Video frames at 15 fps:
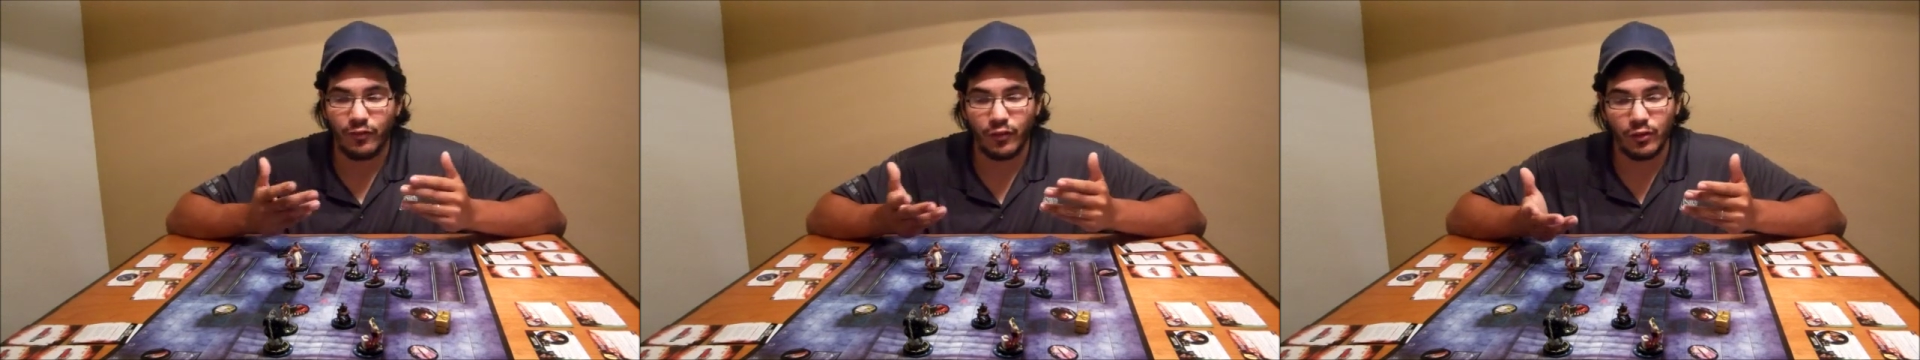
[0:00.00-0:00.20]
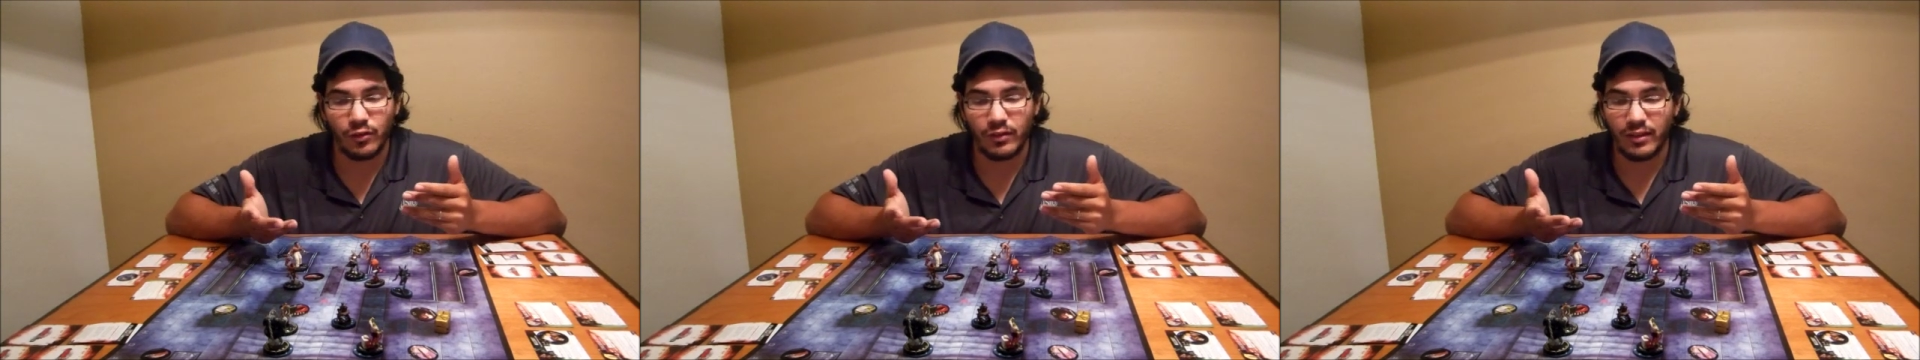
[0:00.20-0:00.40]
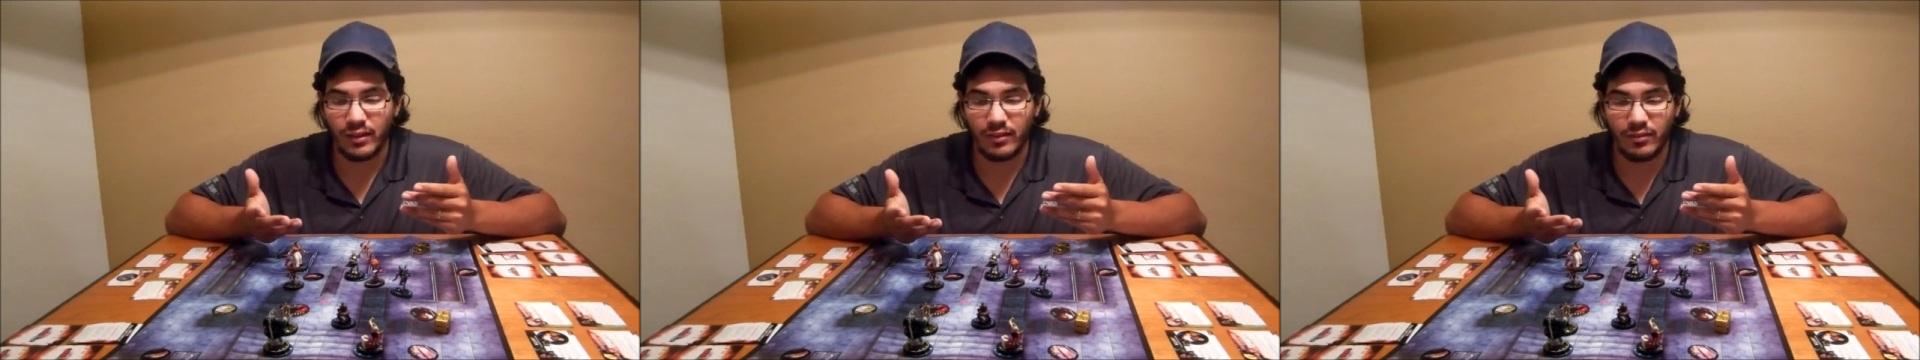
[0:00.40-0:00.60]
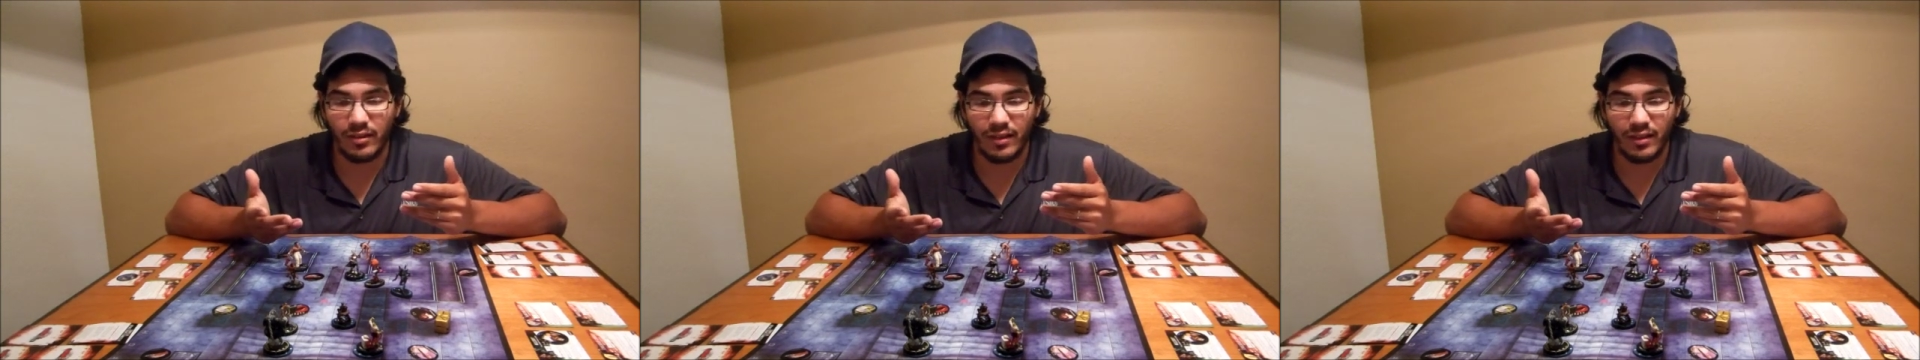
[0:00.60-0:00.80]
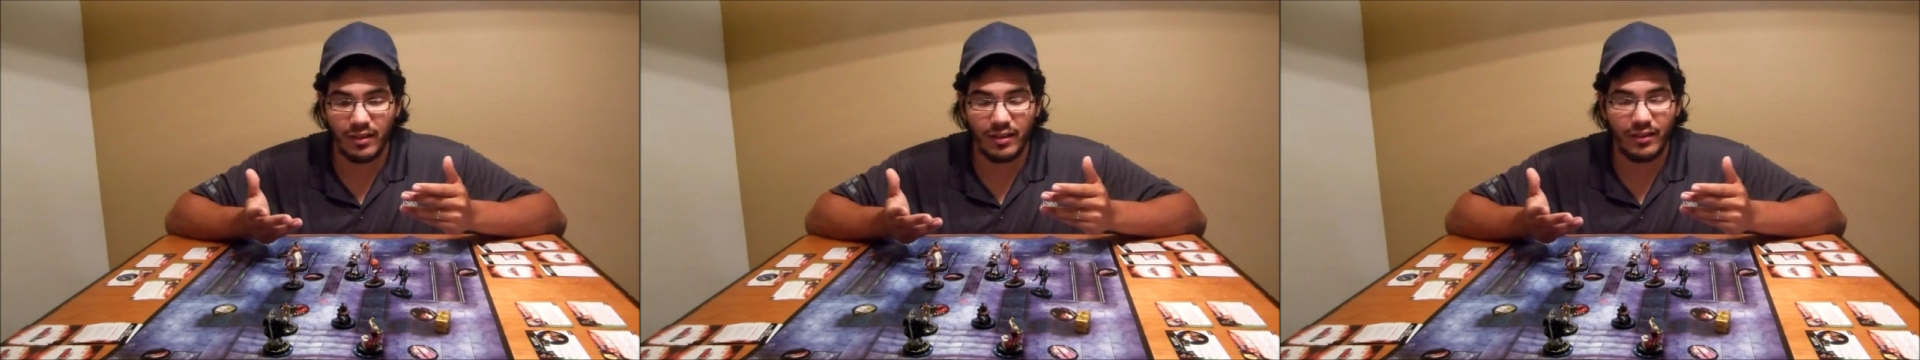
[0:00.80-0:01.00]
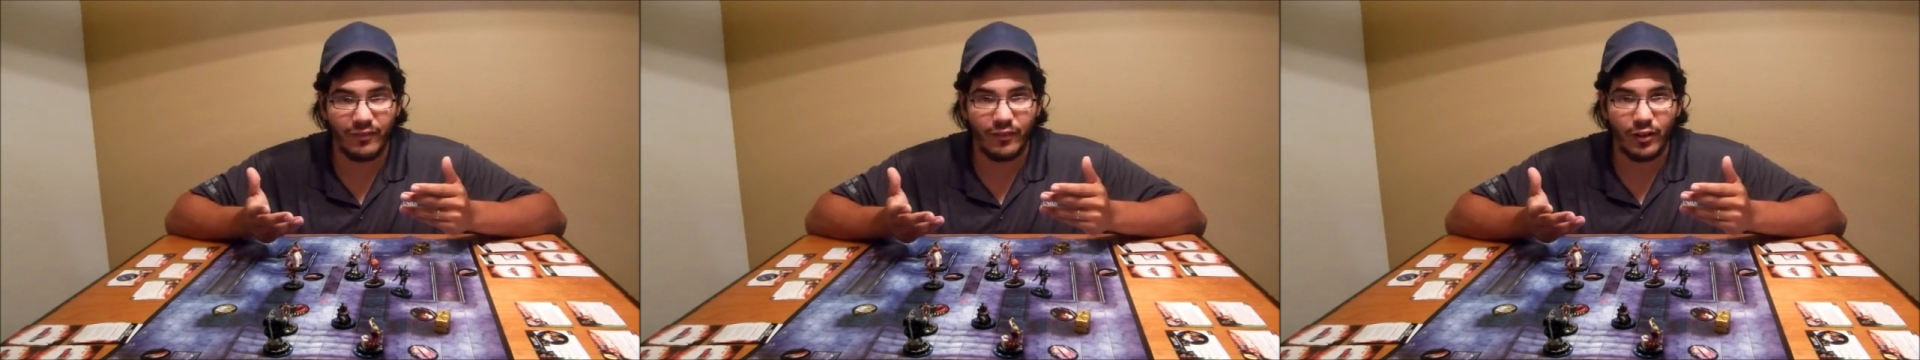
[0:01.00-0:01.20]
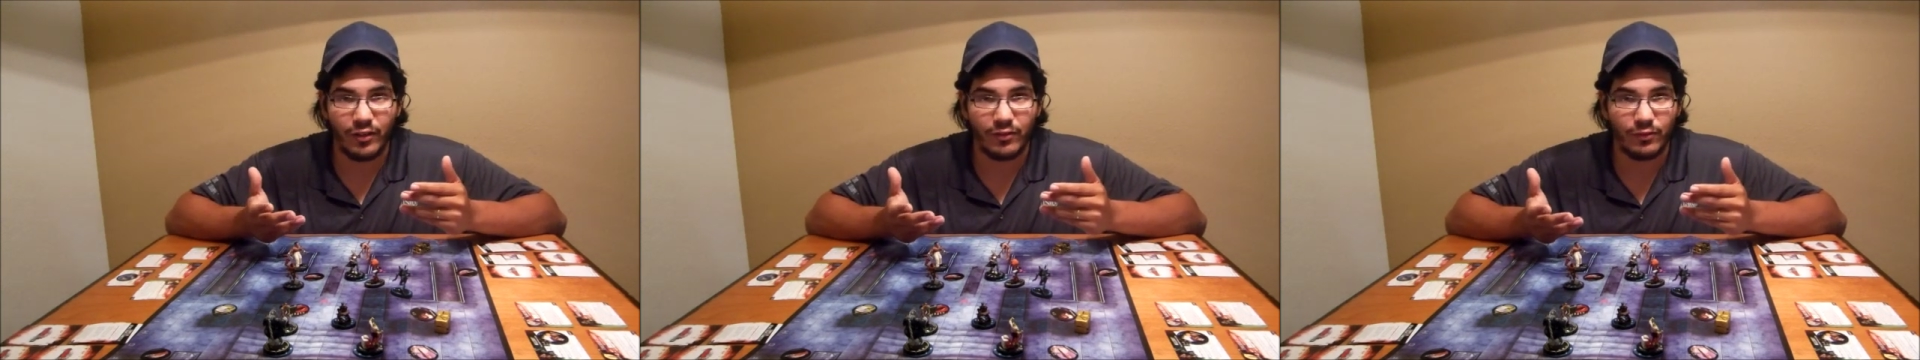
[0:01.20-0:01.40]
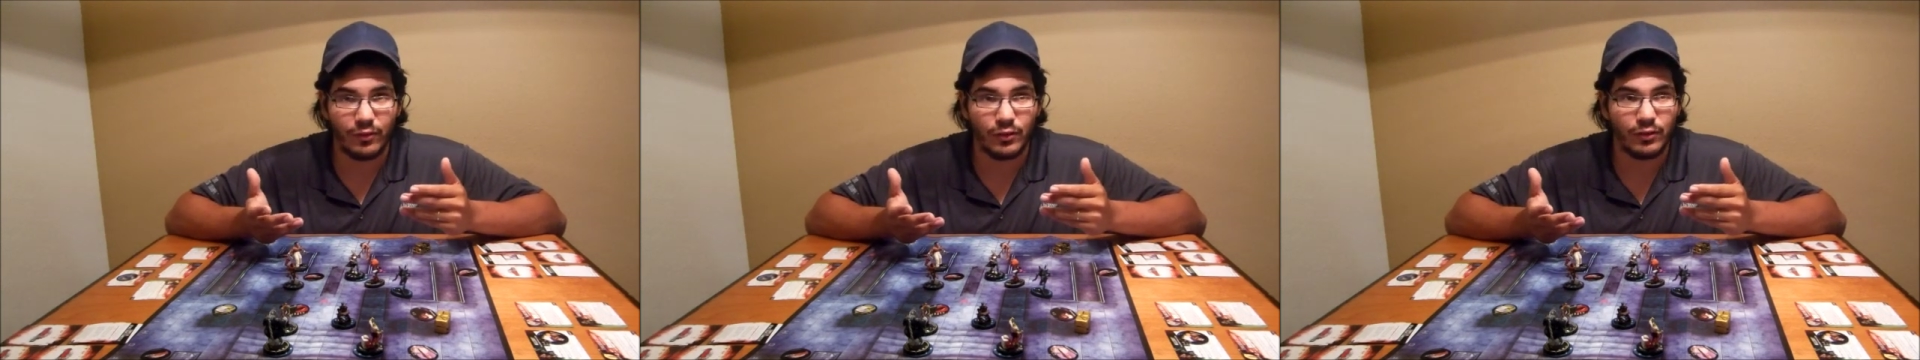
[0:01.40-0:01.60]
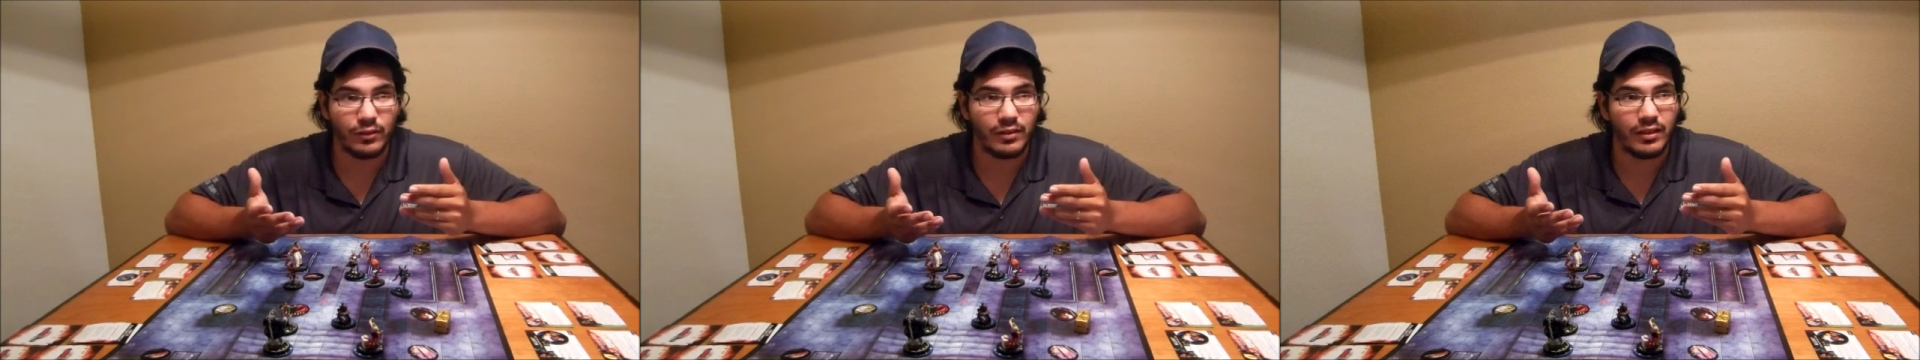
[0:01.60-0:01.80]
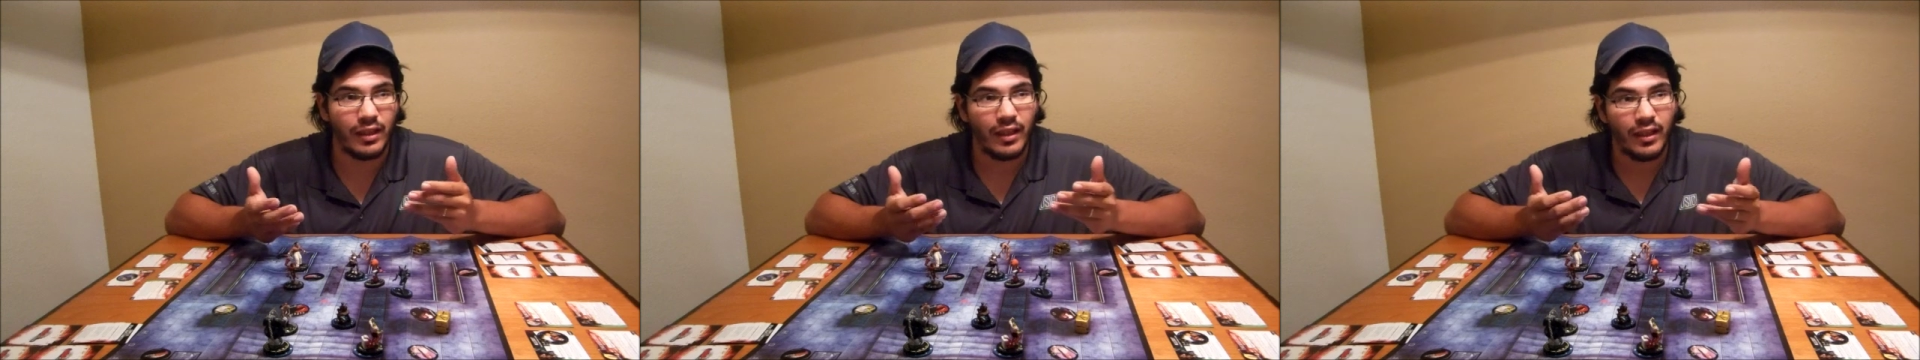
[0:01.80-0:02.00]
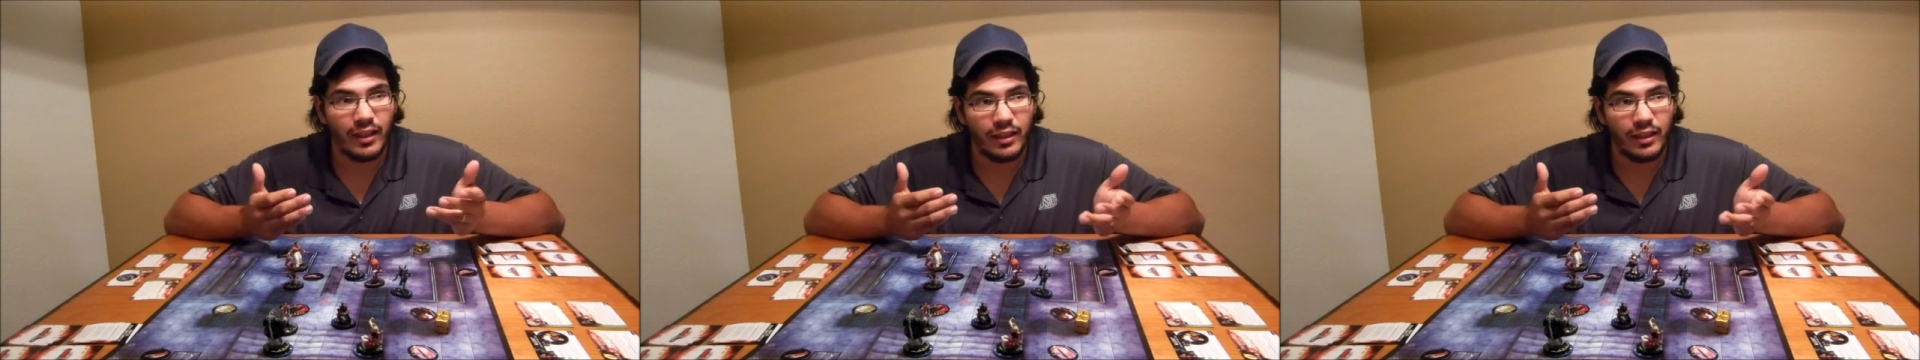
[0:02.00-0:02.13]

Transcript: full detail of all the rules.